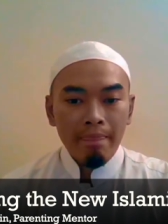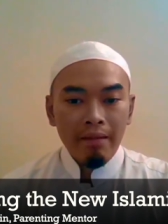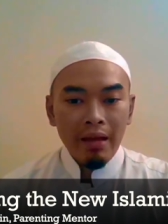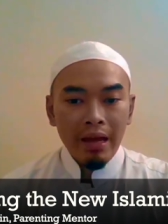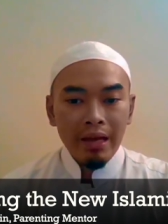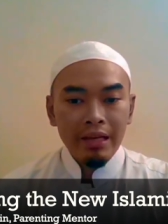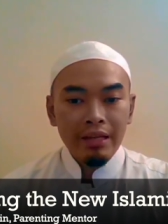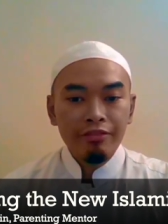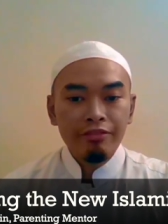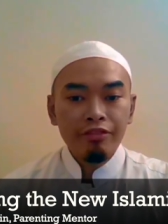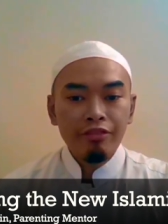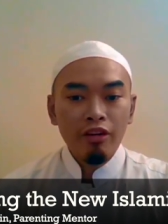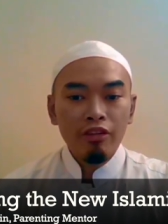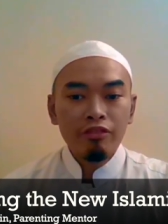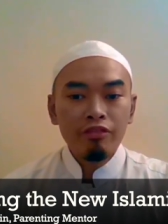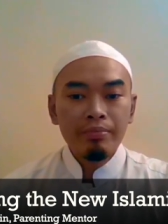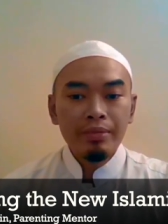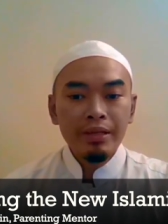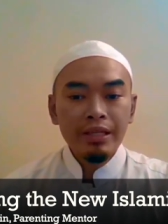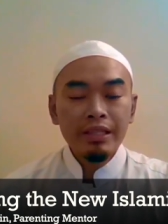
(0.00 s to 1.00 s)
And the
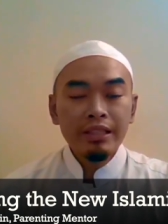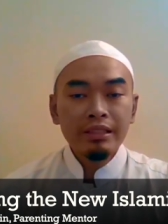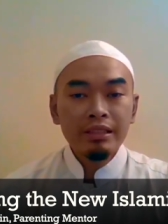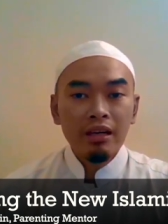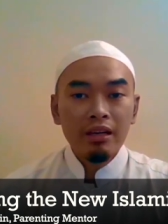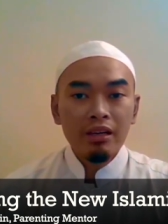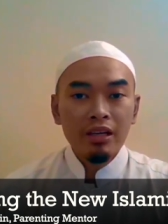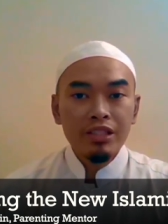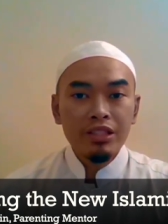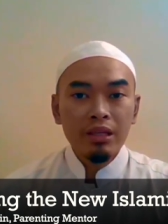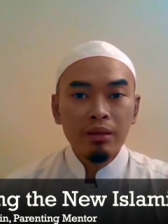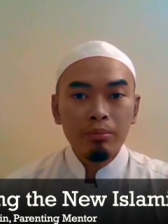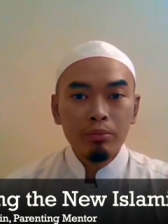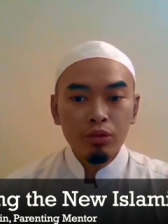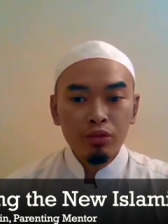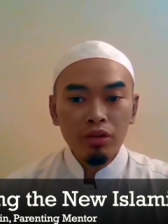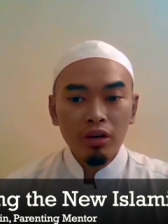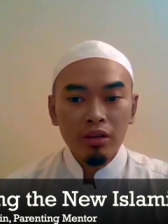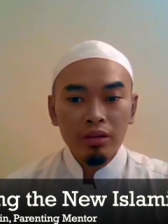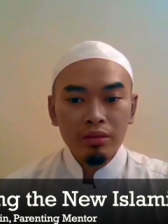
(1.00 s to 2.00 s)
4th being Rajab
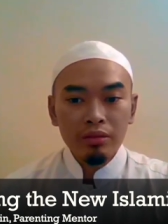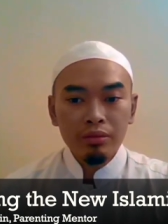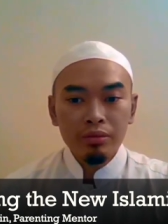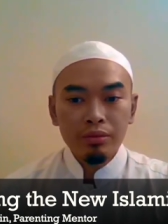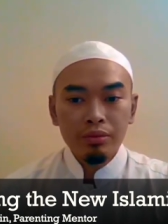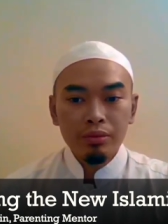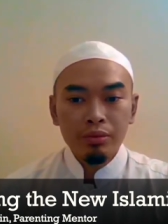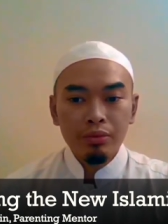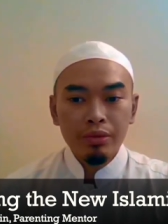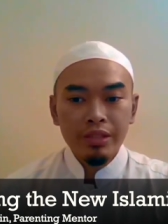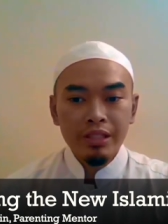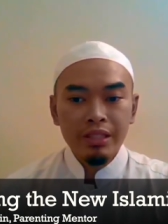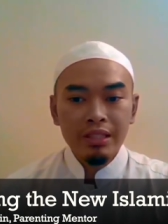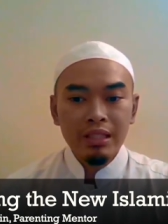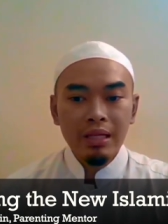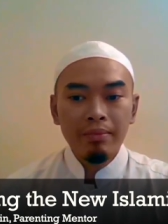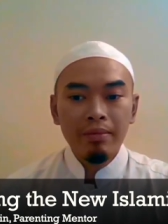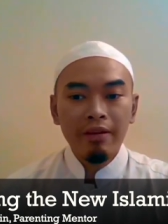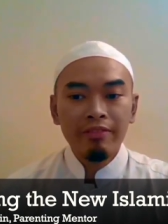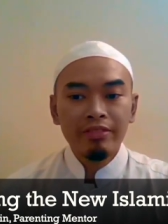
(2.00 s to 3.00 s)
Mudar, which is
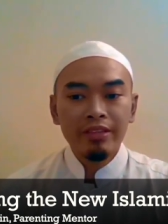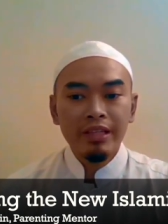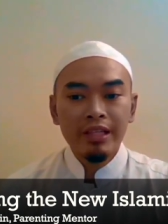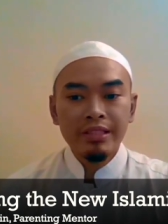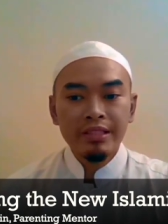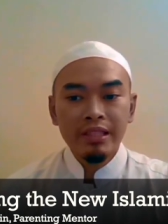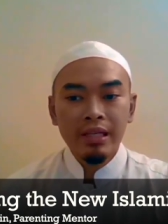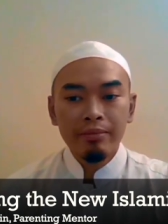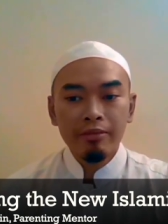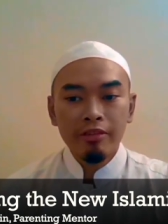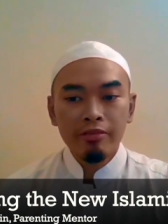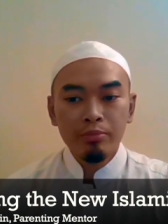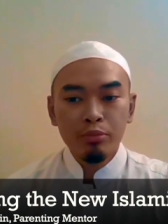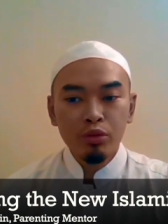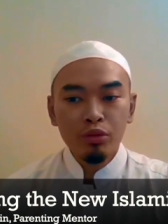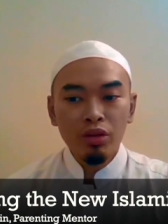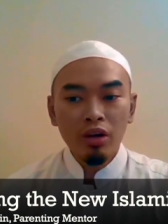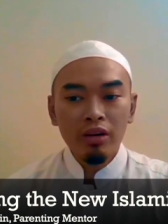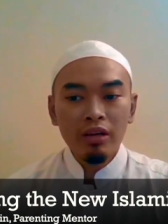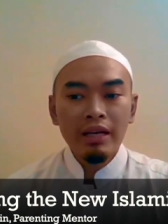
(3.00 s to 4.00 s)
named after the tribe of
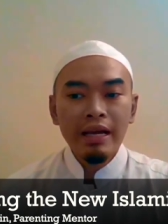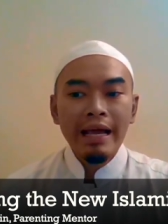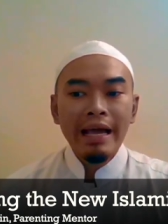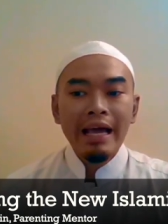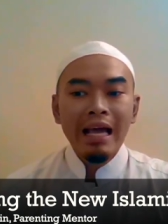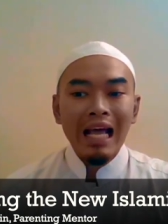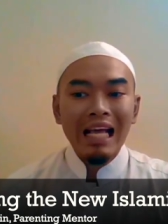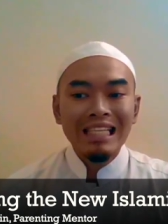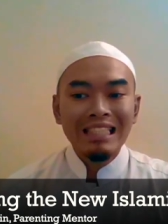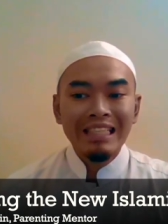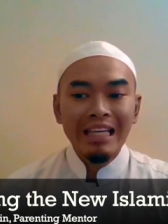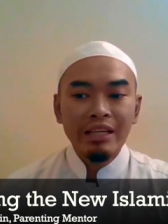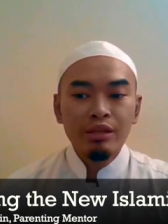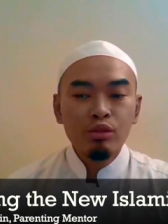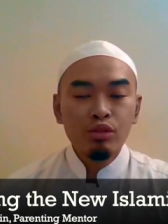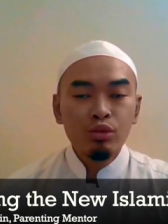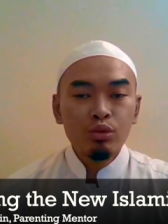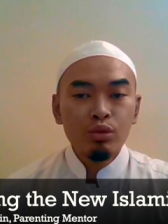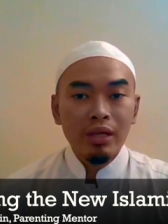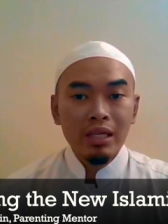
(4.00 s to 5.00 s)
Mudar, as they
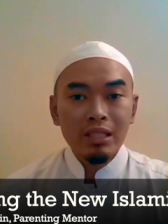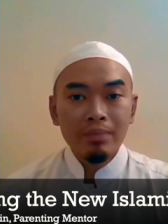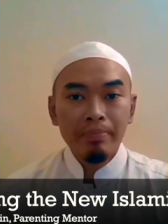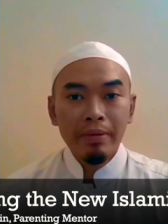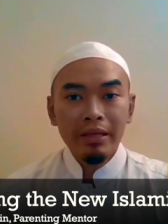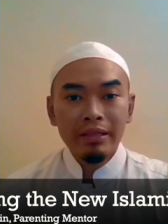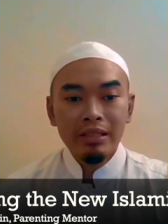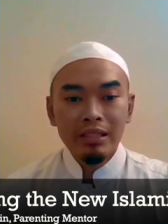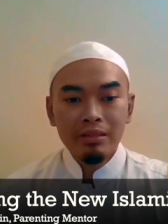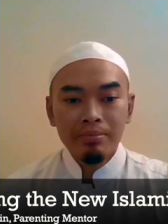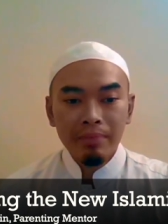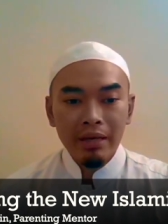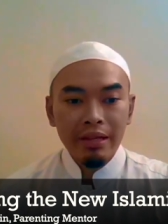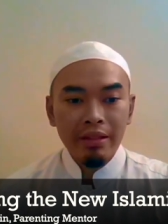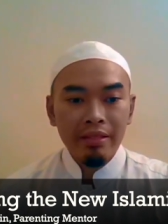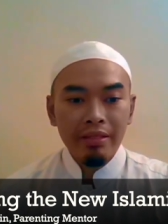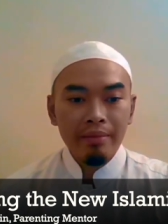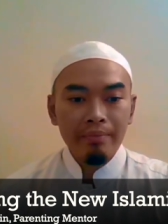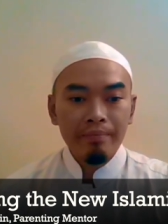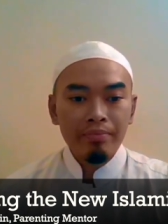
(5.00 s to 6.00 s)
used to respect this
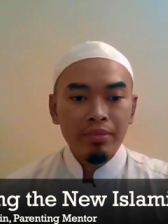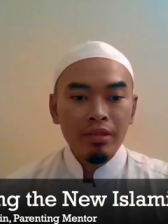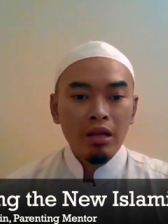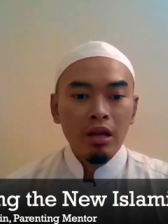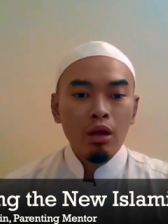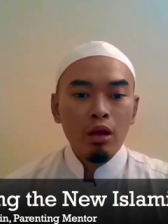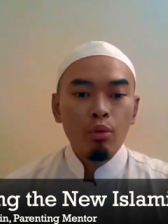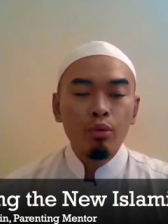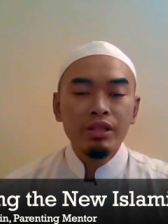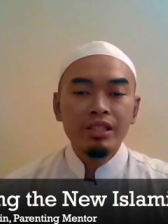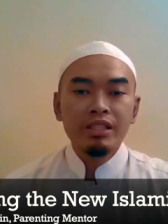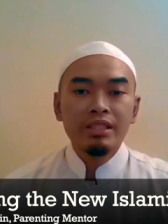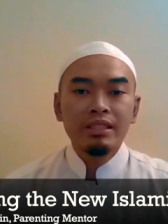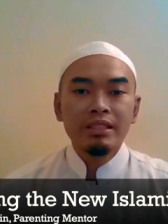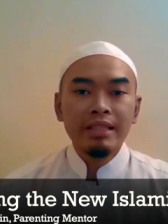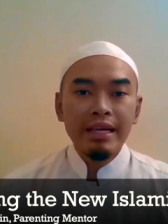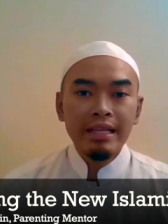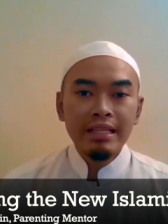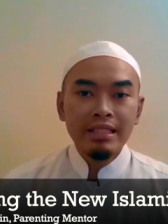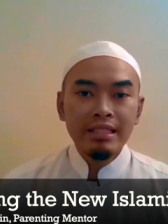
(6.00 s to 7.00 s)
month, which
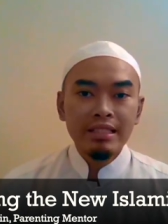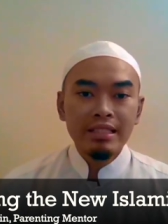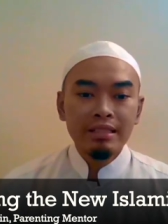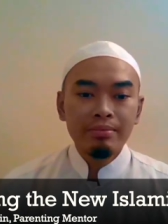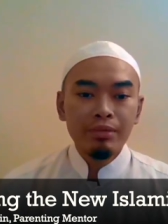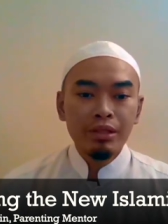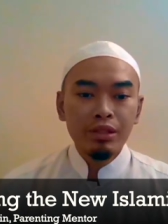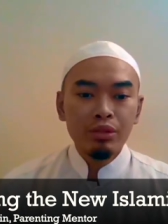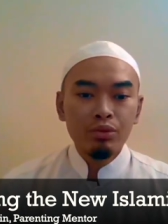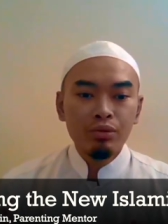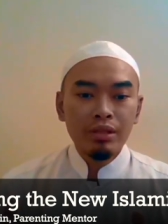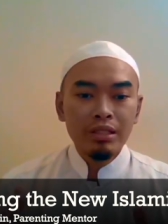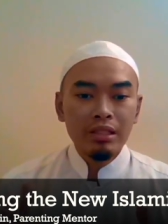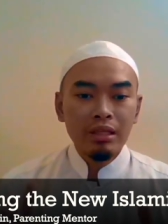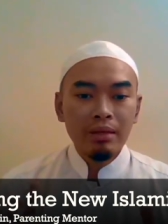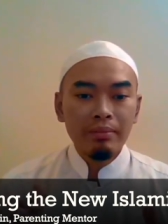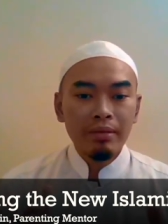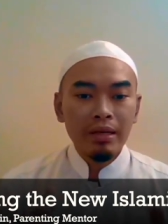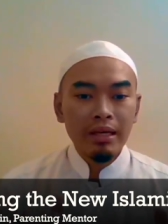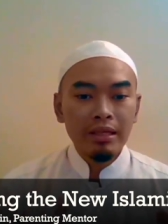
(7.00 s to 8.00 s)
stands between
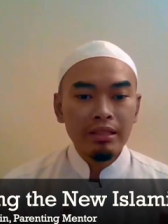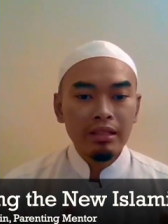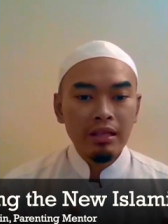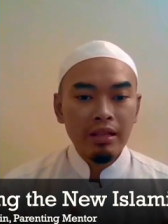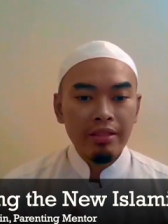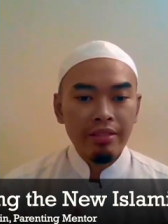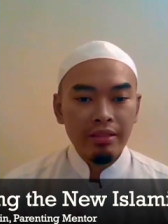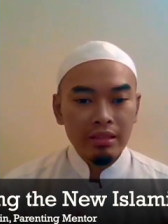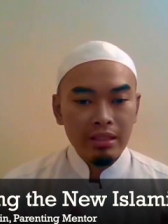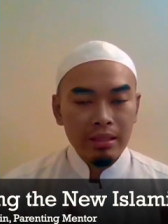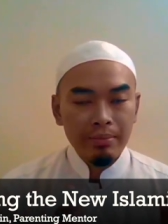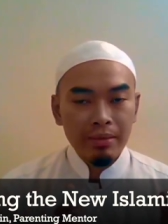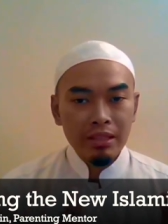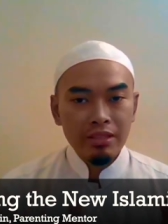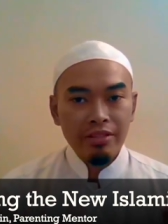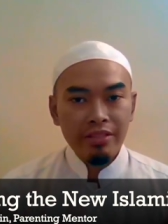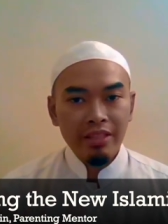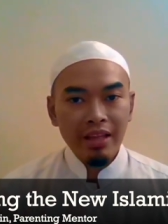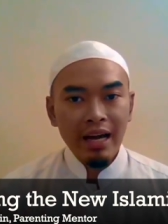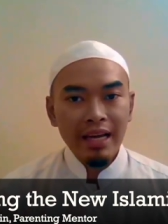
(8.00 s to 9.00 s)
Jamad
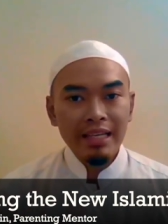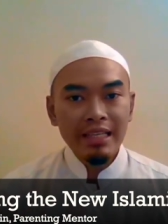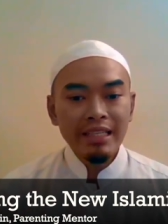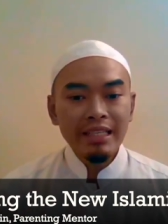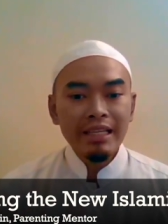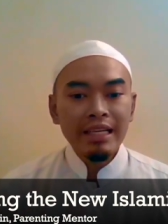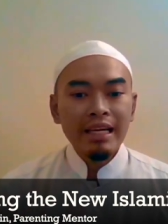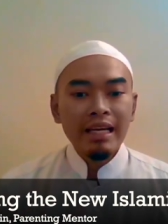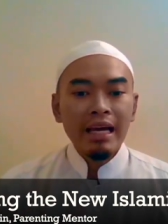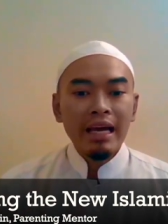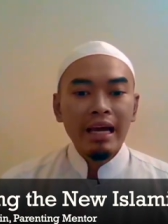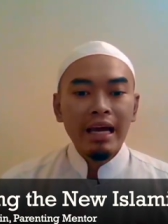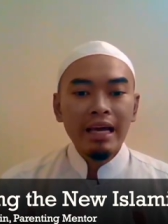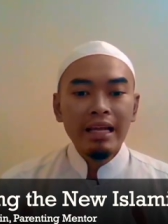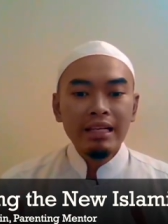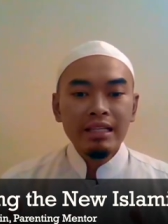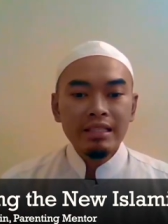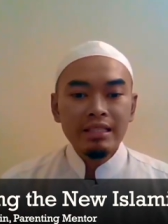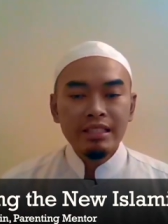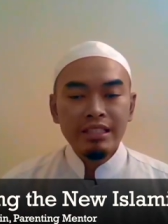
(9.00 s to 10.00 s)
al-Thani
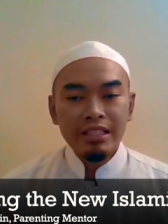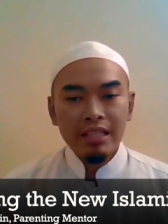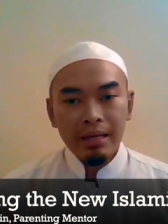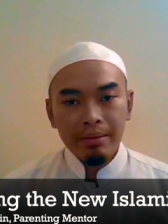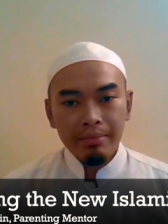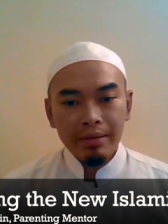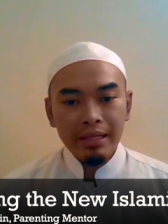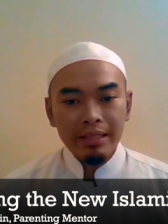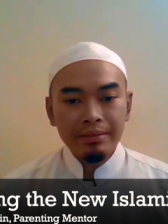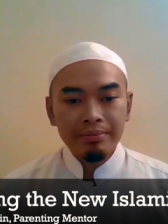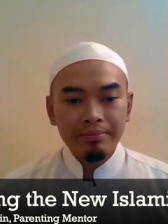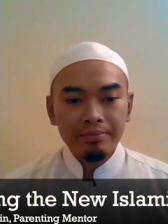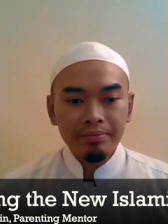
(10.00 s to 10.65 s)
and Sha'ban.